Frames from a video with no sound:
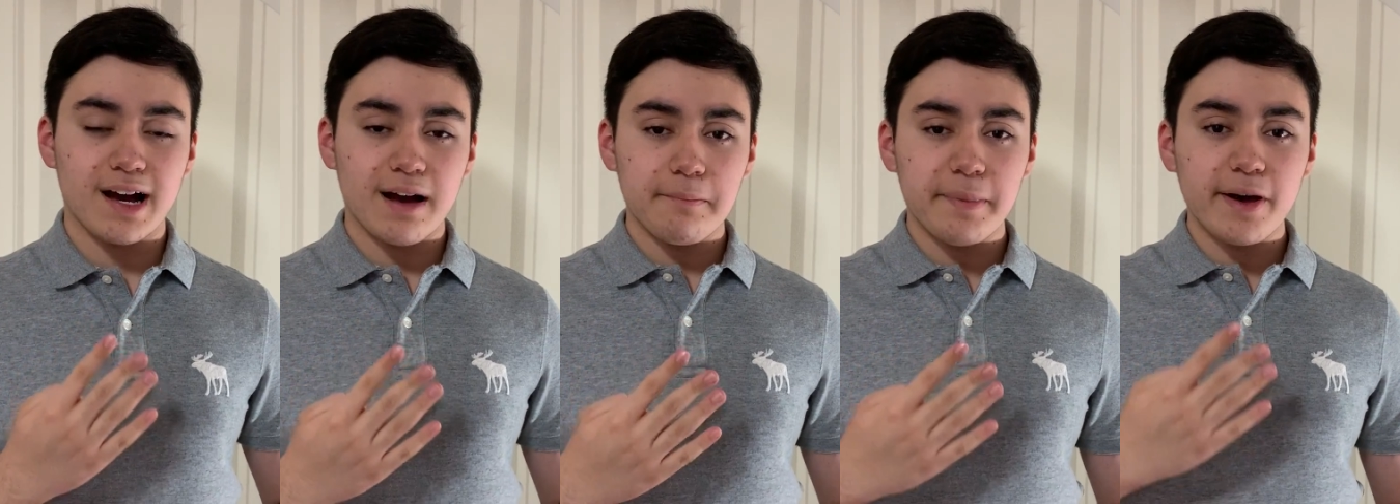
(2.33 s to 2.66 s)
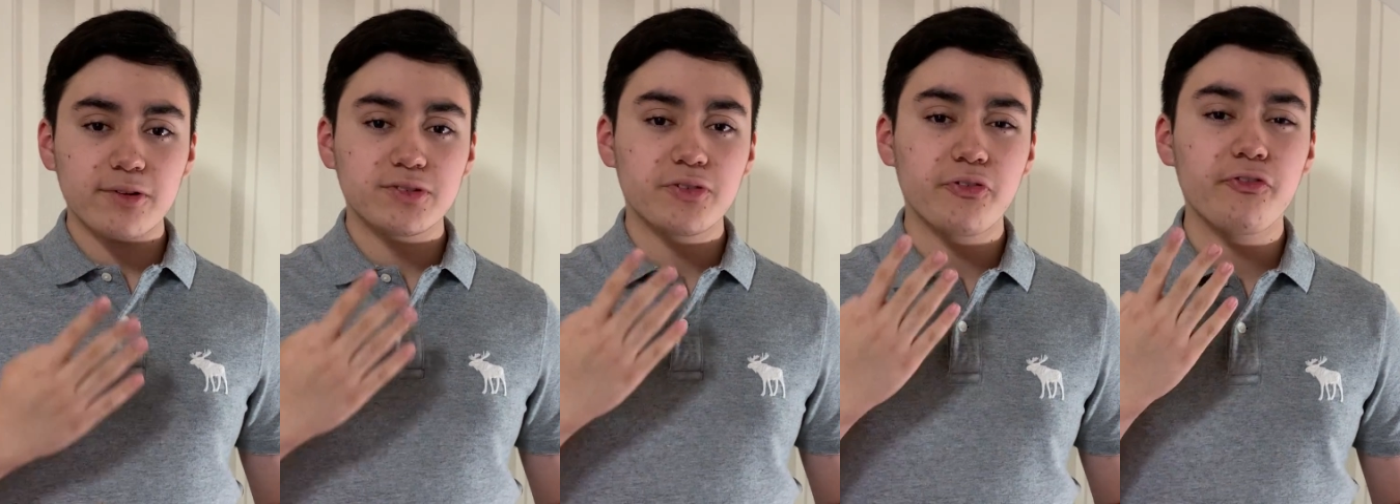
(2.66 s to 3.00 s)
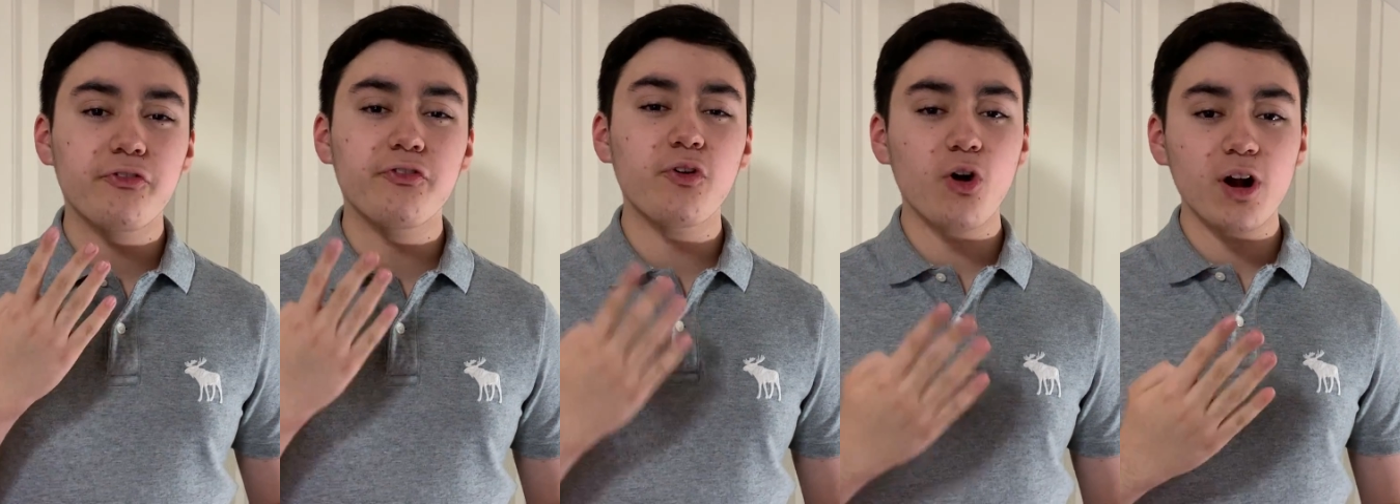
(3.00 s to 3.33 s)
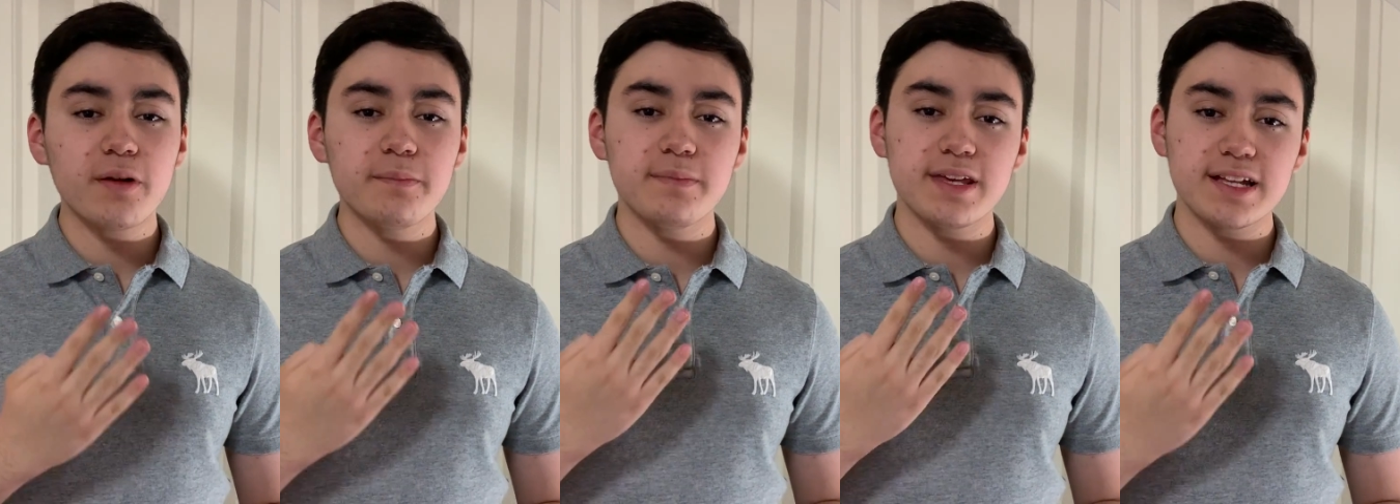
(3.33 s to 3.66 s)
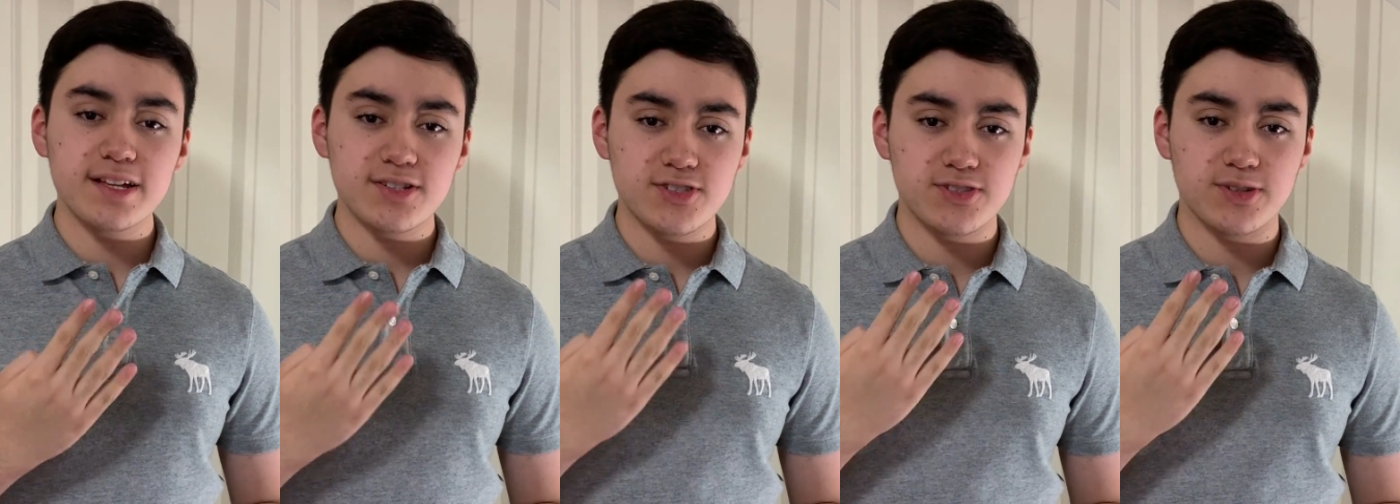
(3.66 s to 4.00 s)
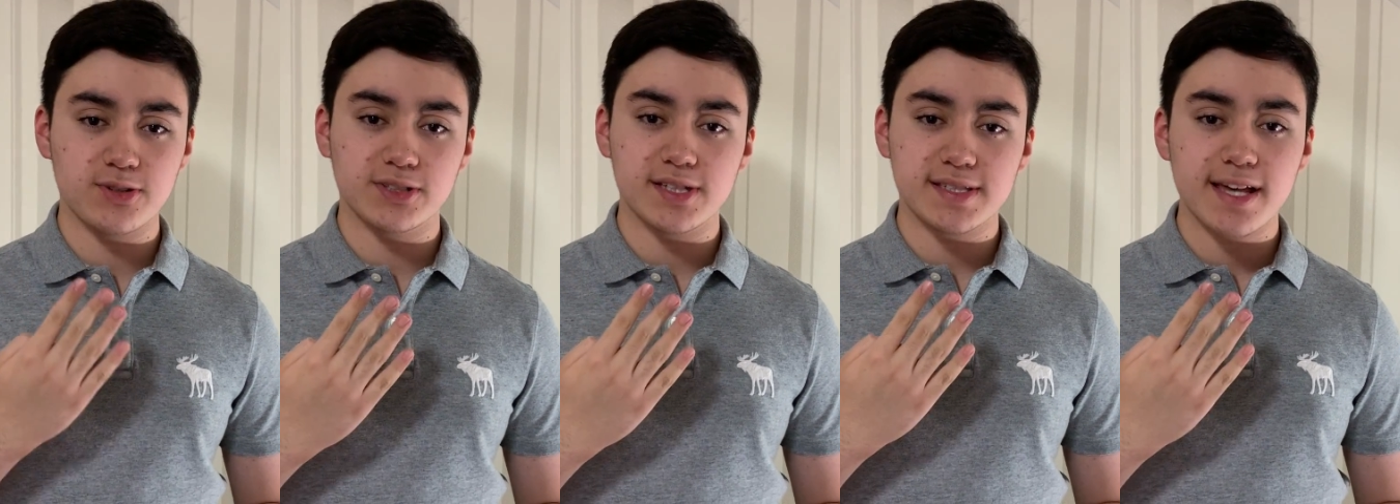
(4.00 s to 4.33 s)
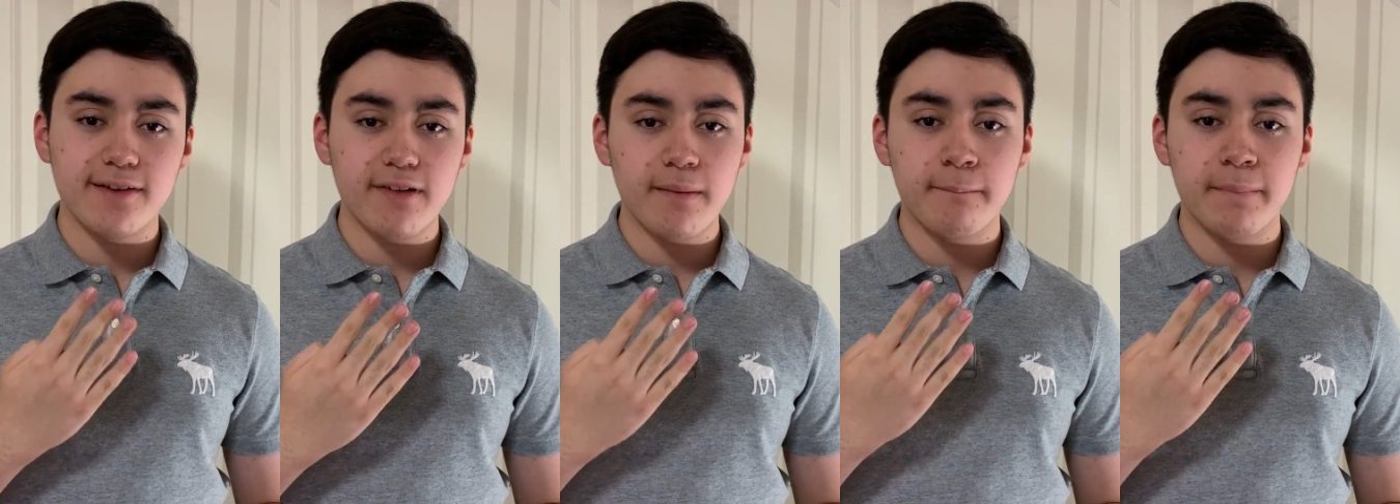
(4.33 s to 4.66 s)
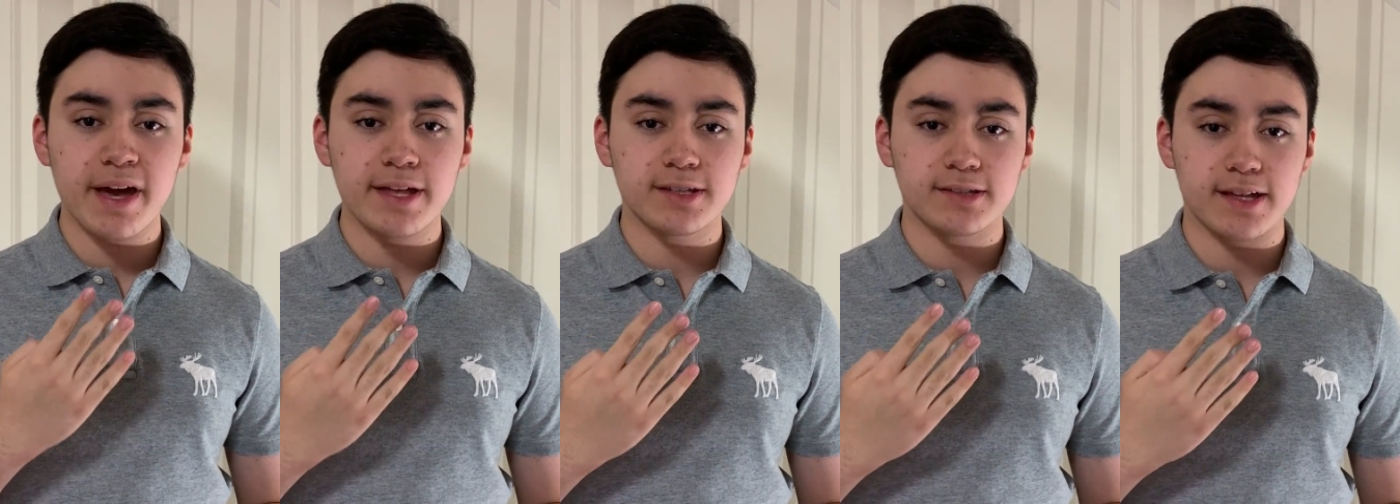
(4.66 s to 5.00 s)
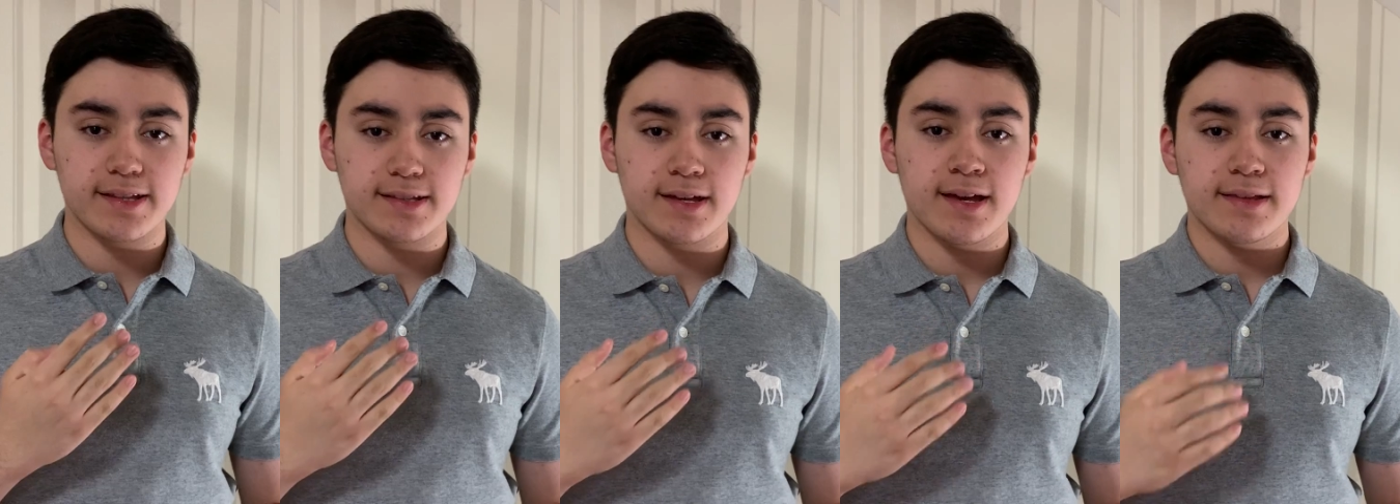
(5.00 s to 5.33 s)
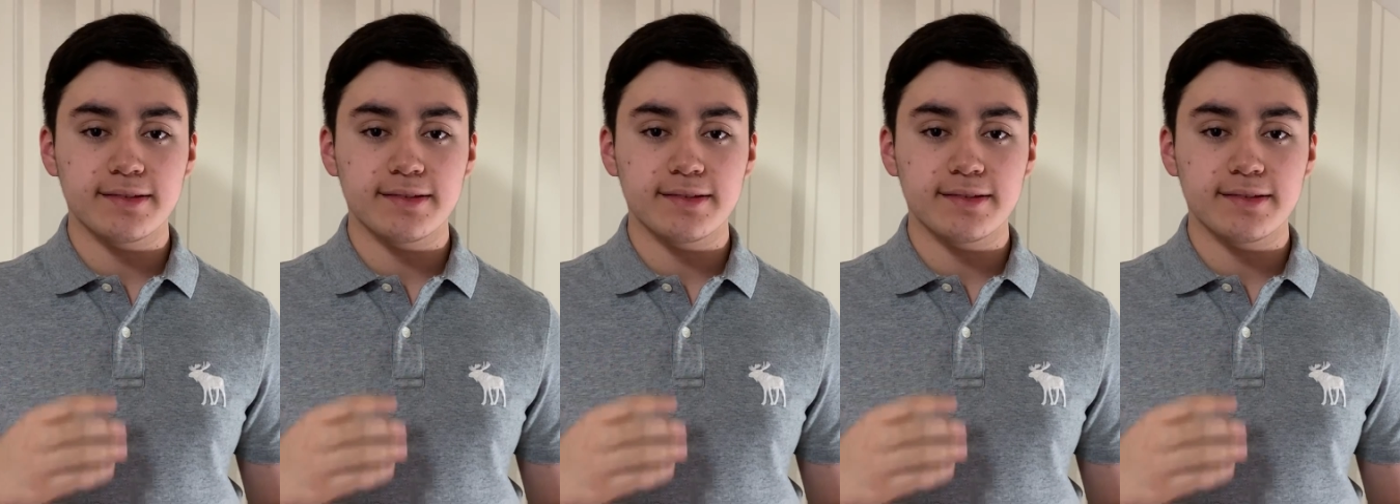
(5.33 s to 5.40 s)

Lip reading: About 4 million students have abandoned